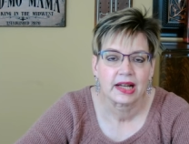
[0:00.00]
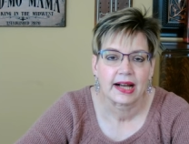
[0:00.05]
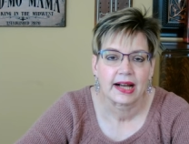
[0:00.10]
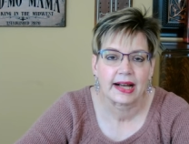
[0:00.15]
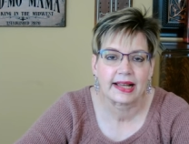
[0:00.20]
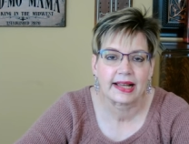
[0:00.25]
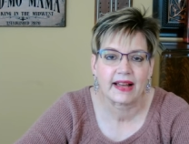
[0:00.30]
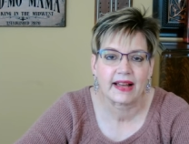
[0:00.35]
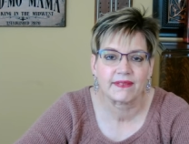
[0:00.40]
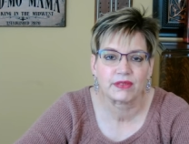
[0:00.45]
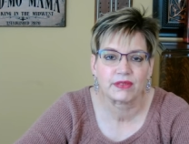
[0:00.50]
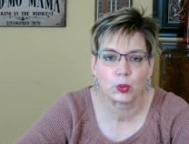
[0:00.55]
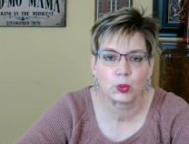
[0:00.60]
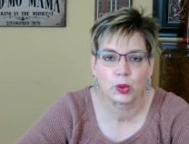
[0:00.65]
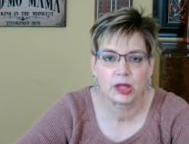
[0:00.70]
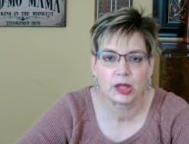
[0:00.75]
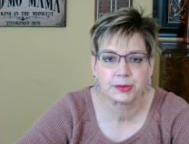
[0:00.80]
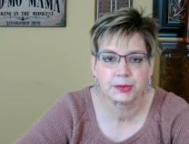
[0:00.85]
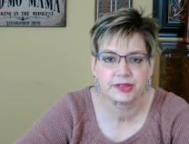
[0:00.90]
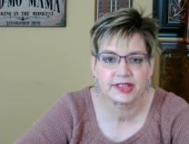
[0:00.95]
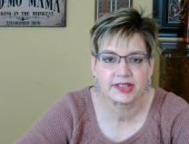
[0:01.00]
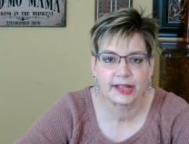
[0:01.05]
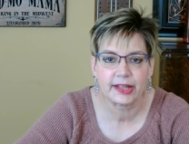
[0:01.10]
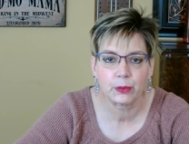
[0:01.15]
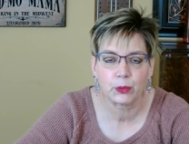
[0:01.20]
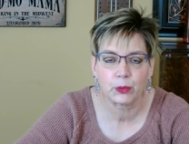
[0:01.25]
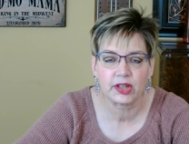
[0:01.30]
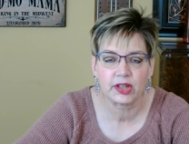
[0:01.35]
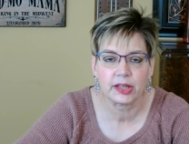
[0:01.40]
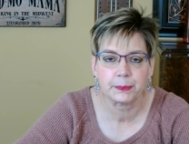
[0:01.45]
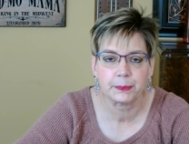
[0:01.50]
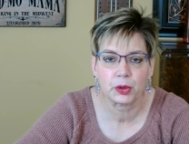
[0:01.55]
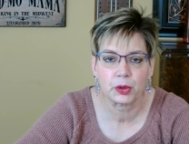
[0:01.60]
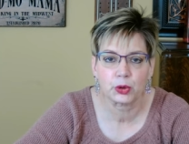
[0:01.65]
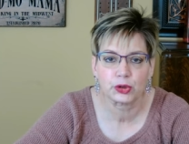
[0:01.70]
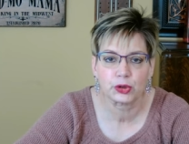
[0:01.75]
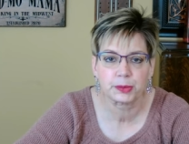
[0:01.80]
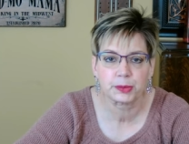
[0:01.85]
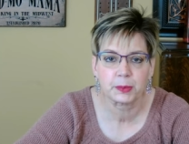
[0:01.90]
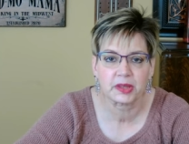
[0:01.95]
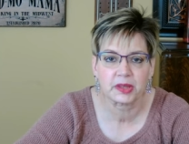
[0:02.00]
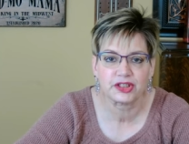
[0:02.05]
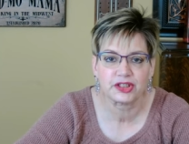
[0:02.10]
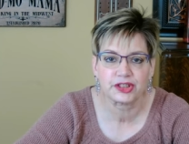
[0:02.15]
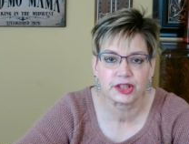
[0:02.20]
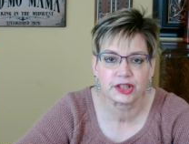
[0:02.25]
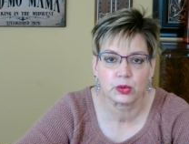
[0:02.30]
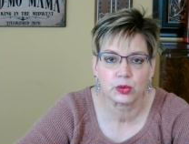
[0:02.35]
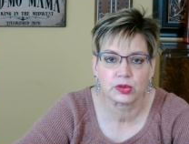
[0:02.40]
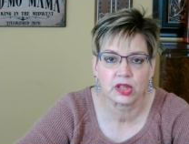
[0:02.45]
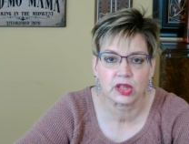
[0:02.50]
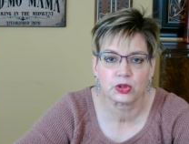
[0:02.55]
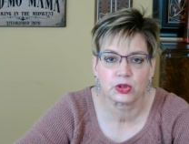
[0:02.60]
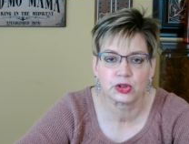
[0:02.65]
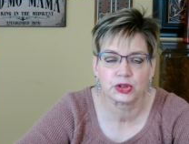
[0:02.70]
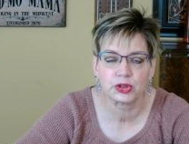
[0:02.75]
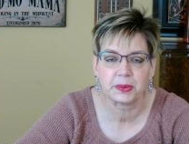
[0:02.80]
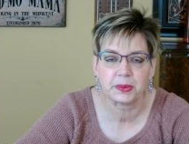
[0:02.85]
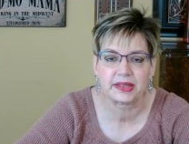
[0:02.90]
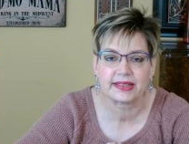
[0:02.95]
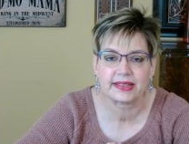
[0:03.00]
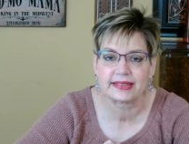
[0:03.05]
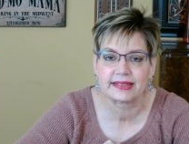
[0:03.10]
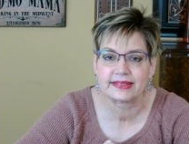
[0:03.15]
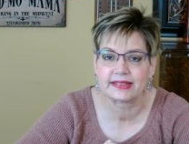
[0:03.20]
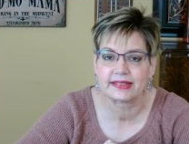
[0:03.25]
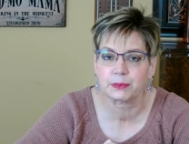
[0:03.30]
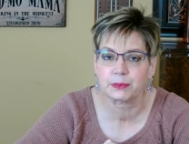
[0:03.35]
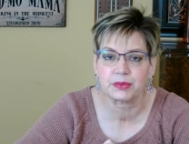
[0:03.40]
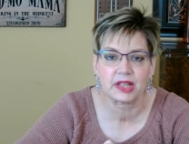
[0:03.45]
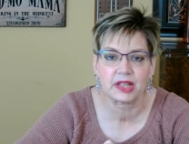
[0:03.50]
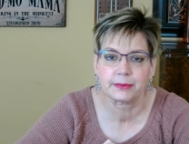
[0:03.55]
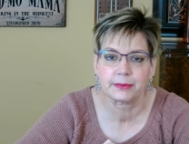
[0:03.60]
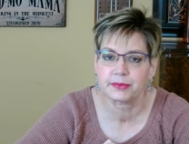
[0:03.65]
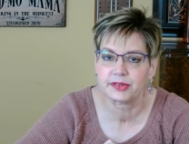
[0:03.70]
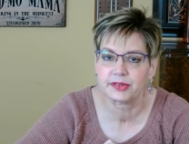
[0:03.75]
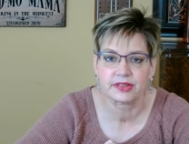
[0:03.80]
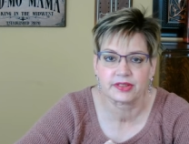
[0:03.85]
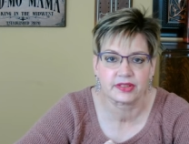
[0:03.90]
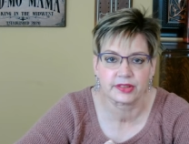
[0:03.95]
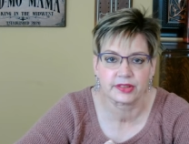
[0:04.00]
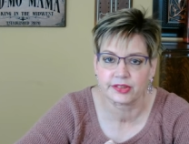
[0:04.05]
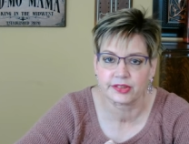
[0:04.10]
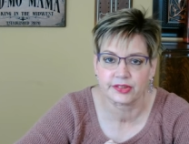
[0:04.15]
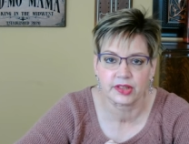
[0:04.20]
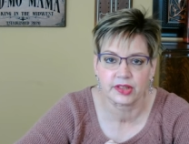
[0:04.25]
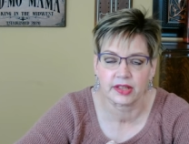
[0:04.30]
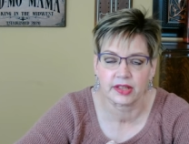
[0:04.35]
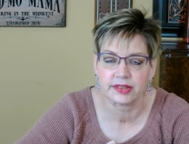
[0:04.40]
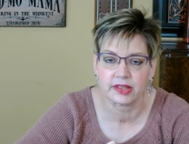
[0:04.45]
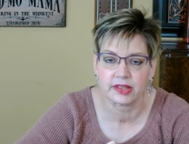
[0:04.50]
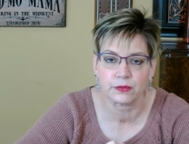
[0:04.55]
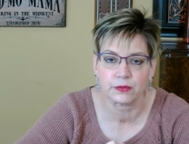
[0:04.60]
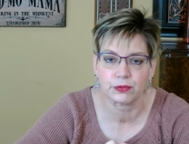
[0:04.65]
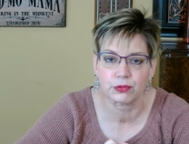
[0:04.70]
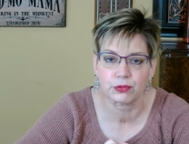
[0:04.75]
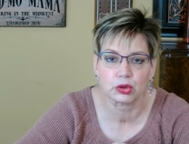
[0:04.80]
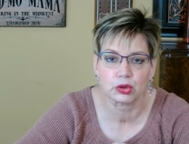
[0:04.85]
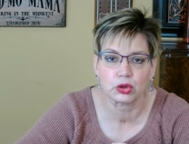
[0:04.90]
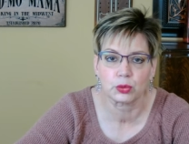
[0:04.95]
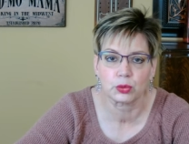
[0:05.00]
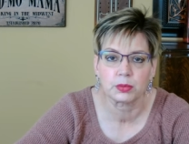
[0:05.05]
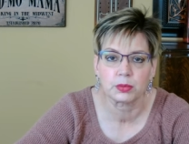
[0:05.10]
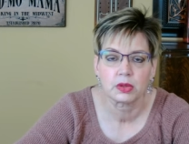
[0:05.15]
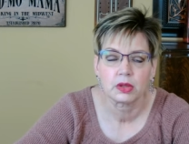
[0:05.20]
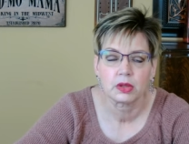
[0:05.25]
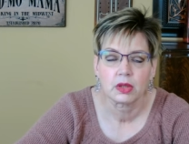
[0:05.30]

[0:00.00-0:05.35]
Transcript: I have a website where I post my show notes because sometimes there's not enough room